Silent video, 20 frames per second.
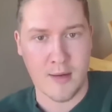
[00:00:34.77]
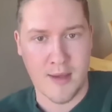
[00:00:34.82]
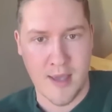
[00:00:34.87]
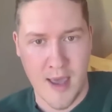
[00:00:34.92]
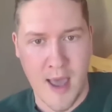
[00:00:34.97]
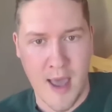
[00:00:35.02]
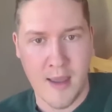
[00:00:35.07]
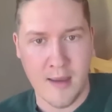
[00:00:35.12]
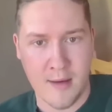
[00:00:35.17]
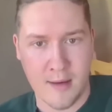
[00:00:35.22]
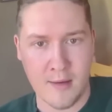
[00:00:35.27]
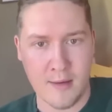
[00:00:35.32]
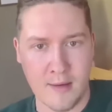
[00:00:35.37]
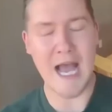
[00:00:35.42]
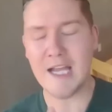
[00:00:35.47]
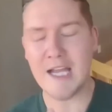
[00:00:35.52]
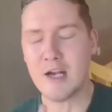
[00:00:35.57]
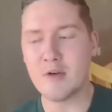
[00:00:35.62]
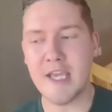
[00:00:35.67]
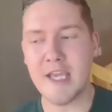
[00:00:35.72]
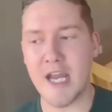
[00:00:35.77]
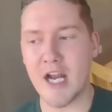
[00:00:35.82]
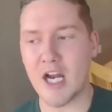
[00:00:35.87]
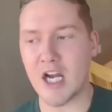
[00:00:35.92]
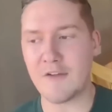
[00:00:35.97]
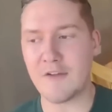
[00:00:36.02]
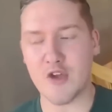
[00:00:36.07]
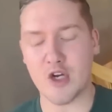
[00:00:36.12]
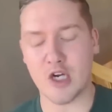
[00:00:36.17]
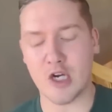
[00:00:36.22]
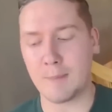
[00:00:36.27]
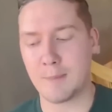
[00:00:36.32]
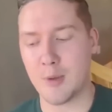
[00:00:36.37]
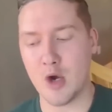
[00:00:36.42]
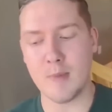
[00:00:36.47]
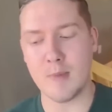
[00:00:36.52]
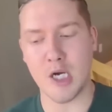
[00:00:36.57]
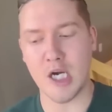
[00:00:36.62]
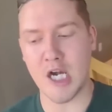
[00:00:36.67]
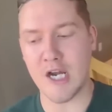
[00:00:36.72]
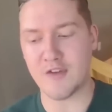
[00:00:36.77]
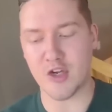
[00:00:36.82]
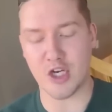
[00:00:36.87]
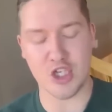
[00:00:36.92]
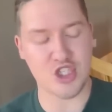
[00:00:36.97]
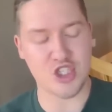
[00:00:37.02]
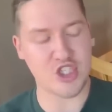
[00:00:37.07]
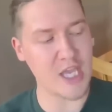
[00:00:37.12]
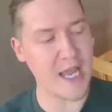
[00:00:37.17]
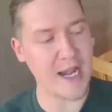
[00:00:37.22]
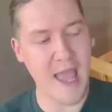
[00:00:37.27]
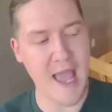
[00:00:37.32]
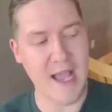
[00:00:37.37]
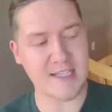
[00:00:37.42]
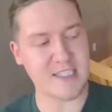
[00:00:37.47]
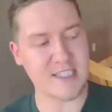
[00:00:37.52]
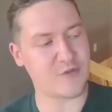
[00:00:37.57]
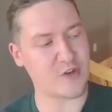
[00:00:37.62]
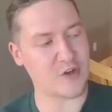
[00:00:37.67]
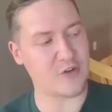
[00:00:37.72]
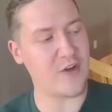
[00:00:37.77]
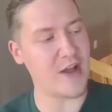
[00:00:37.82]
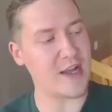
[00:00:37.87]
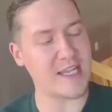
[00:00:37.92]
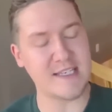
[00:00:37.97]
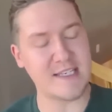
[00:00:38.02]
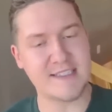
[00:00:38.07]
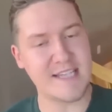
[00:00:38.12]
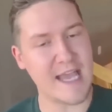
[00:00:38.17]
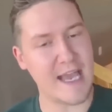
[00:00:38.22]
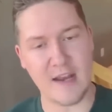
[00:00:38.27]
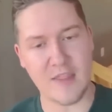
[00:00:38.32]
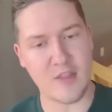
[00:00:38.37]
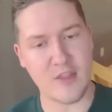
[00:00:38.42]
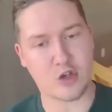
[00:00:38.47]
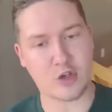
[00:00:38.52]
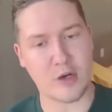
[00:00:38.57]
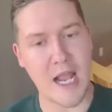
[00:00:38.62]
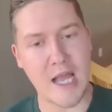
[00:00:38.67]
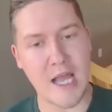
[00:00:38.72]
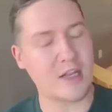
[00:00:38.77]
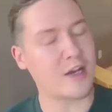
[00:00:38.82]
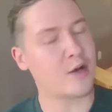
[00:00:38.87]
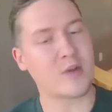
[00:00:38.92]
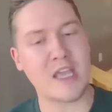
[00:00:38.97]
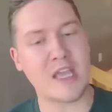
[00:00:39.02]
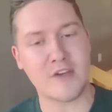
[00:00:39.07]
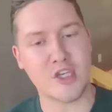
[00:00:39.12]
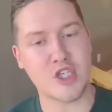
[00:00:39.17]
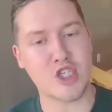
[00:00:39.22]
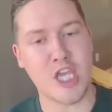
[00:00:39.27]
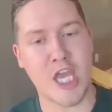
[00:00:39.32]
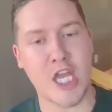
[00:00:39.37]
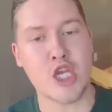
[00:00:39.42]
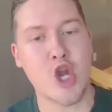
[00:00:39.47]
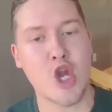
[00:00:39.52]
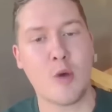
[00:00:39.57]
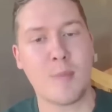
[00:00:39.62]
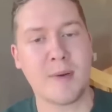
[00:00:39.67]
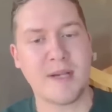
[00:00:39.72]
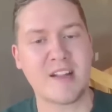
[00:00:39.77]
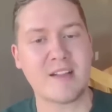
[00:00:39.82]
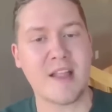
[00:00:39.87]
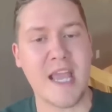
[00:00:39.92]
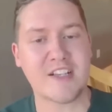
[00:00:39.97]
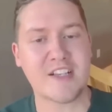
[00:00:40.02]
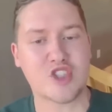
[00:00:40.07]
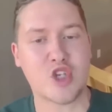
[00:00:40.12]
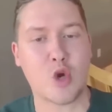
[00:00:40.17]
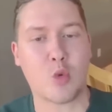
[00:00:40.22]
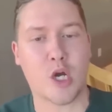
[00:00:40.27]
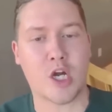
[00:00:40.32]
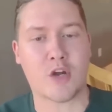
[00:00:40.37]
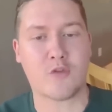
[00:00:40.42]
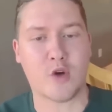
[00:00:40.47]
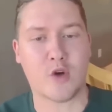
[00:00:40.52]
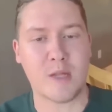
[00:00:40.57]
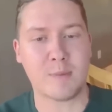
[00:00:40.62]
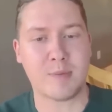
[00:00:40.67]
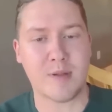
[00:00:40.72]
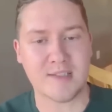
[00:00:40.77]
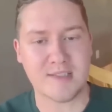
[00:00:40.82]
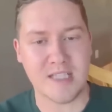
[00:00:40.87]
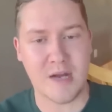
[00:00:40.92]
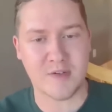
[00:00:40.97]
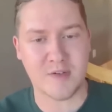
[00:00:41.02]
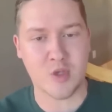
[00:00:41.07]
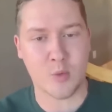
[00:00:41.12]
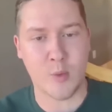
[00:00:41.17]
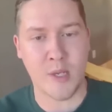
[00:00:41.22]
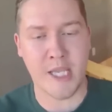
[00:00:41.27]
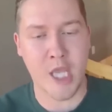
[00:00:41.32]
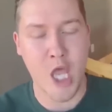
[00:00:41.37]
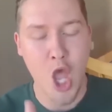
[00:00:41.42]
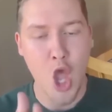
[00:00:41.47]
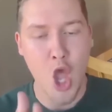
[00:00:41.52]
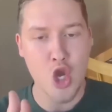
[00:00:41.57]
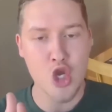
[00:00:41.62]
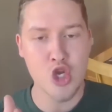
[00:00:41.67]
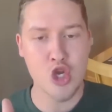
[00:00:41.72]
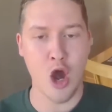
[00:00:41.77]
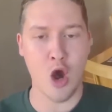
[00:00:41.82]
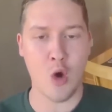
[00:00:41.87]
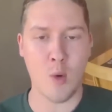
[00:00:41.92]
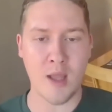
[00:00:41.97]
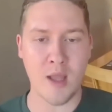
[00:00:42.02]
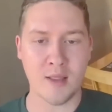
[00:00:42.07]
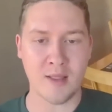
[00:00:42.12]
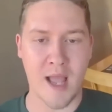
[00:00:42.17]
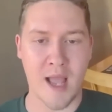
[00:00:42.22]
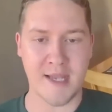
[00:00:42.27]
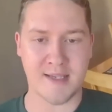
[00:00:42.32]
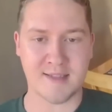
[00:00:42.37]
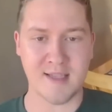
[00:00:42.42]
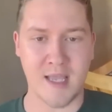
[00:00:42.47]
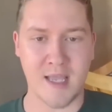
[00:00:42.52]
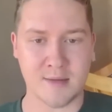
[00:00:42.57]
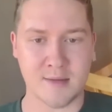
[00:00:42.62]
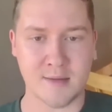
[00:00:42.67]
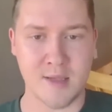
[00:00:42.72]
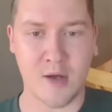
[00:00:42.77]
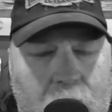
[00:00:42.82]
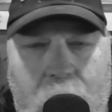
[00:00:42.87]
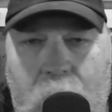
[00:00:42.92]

Okay? I don't care if you're a boomer, if you're Gen X, if you're dead in the ground, I don't give a Nobody likes to work 40 plus hours a week. No one likes it.